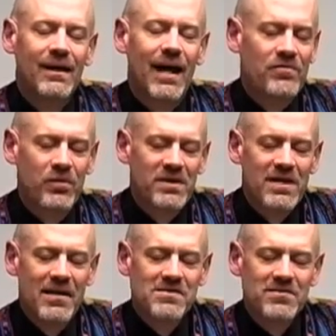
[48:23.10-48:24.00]
Uh, I have it written
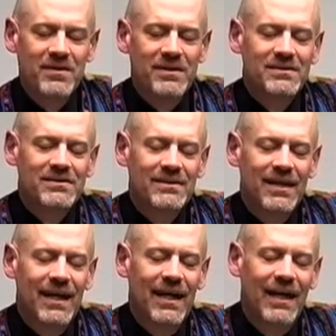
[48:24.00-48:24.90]
down someplace.
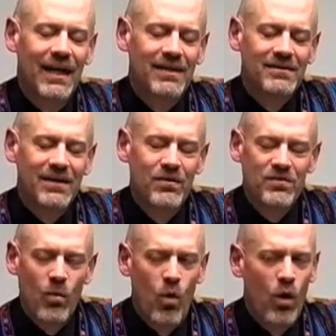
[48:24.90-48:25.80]
And it
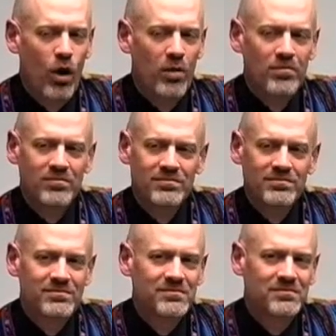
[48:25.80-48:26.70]
was a warm
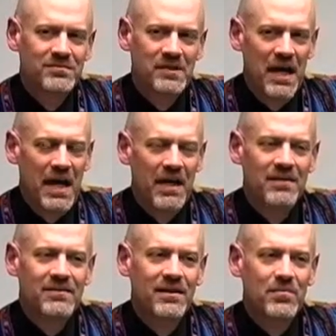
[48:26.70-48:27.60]

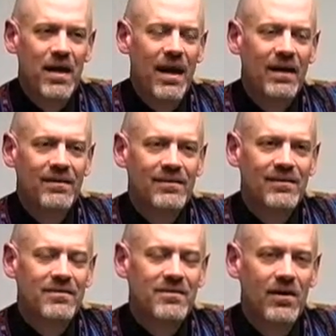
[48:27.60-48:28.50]
day in May,
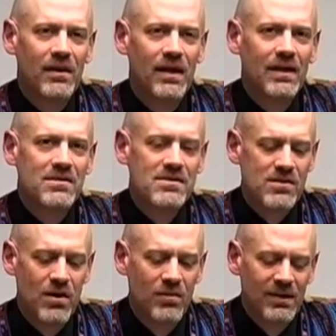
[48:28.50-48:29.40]
in Salt Lake. And
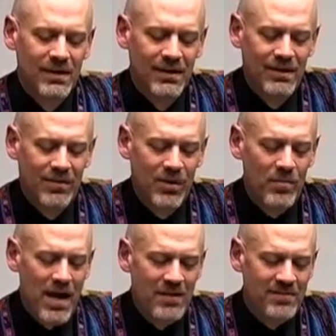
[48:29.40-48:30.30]
so we were
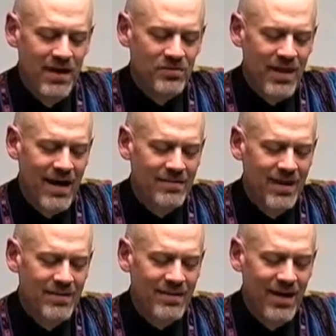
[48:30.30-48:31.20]
passing out tracks,
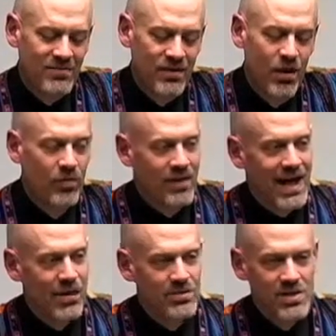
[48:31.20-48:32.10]
and I decided I was going to go over to the
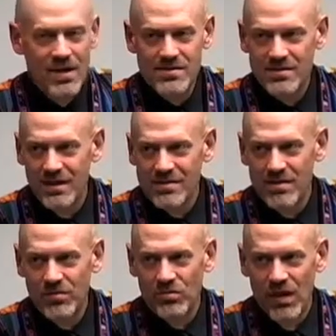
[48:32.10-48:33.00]
Howard Johnson and get
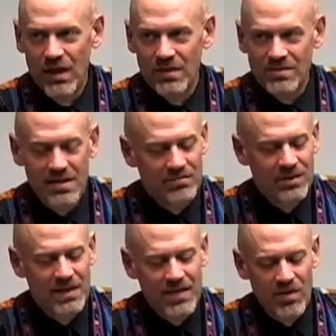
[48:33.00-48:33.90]
something to drink because
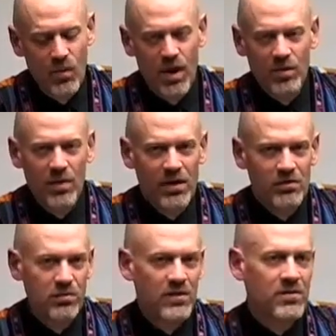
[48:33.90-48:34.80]
we didn't have any water
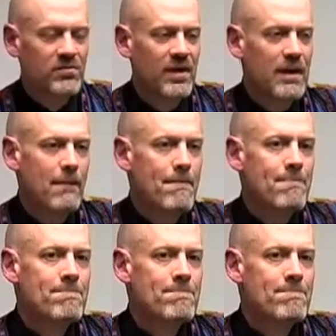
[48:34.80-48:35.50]
bottles with us or anything.